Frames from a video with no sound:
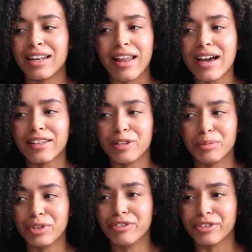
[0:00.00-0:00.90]
not in the
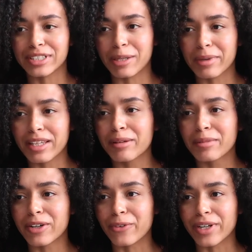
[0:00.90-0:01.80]
mood for some of them,
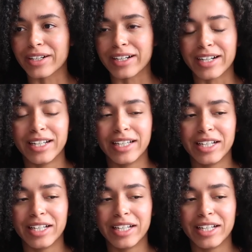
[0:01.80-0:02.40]
or